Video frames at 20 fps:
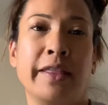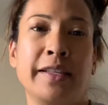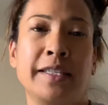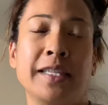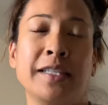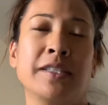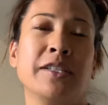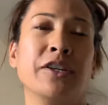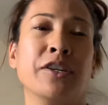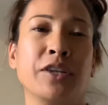
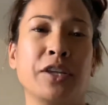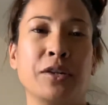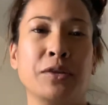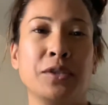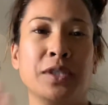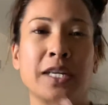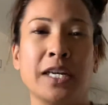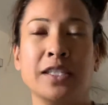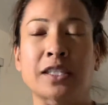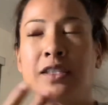since there are no
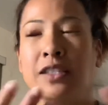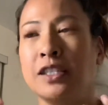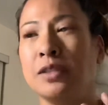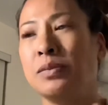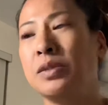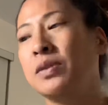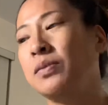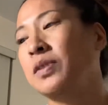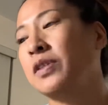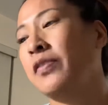signs and
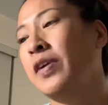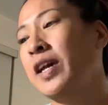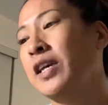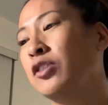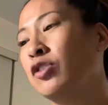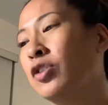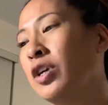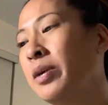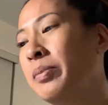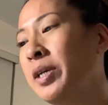symptoms of
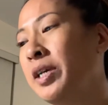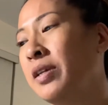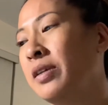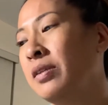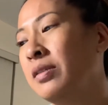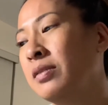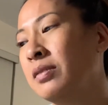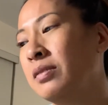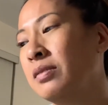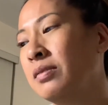head
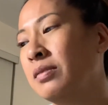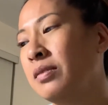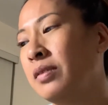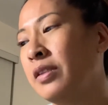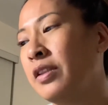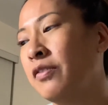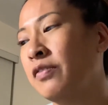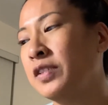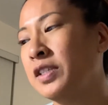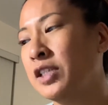trauma,
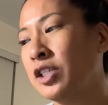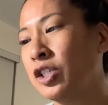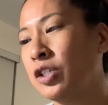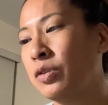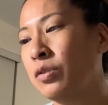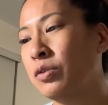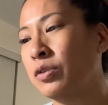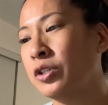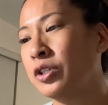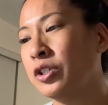the
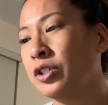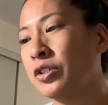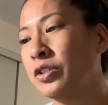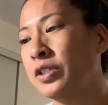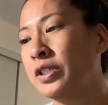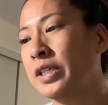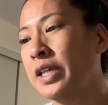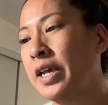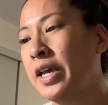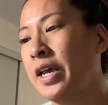physician
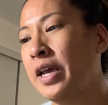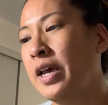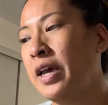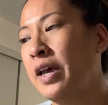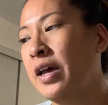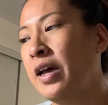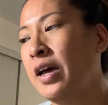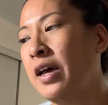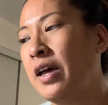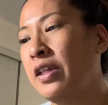orders
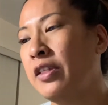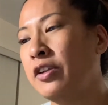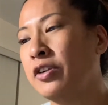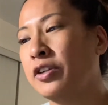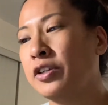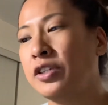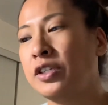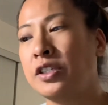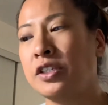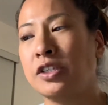the
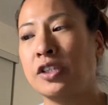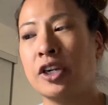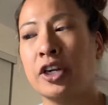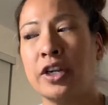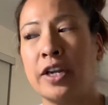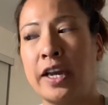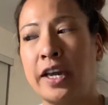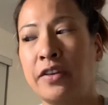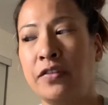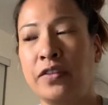nurse to
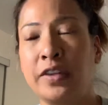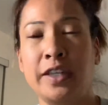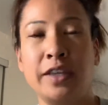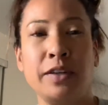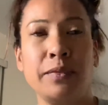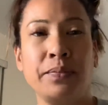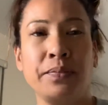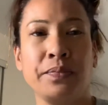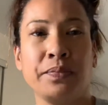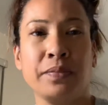start an
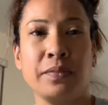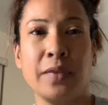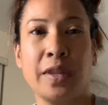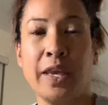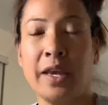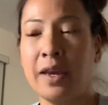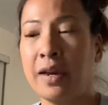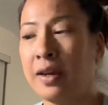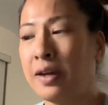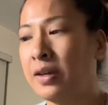IV,
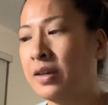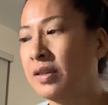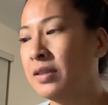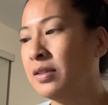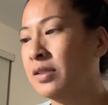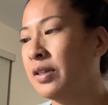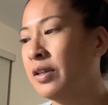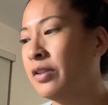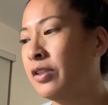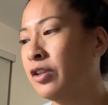
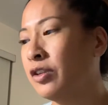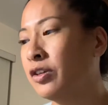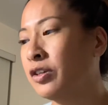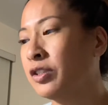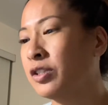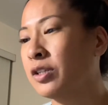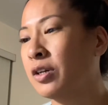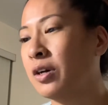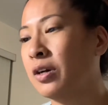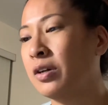and the
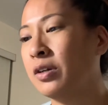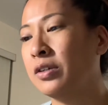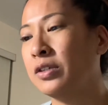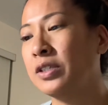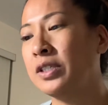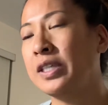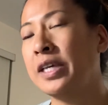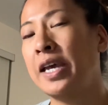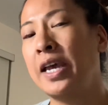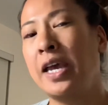nurse
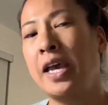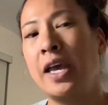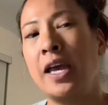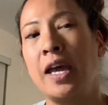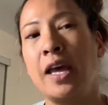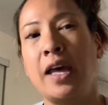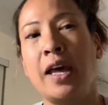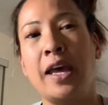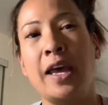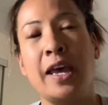calls
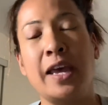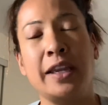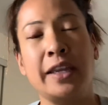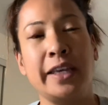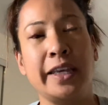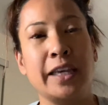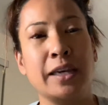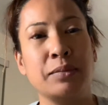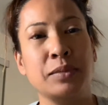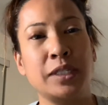an
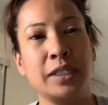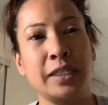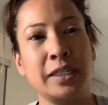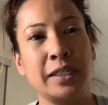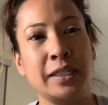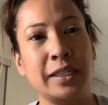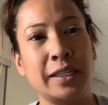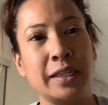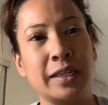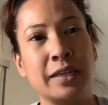
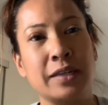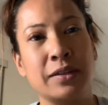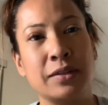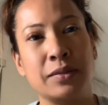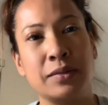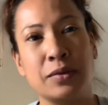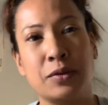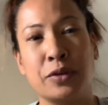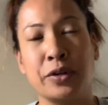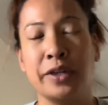EMT
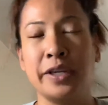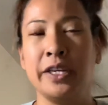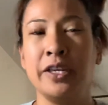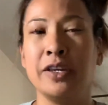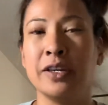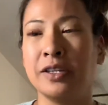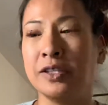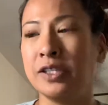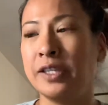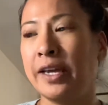or an
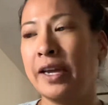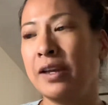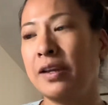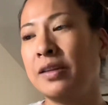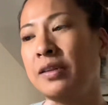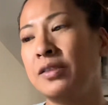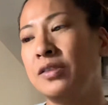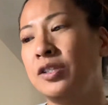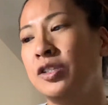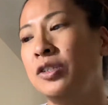ER
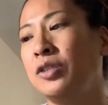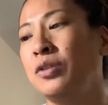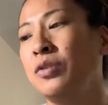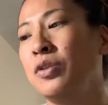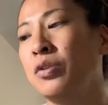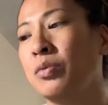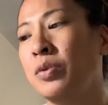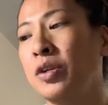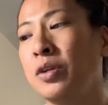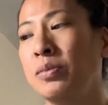tech to
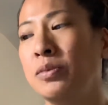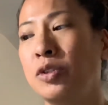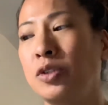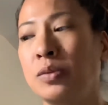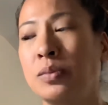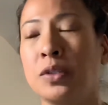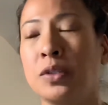the room to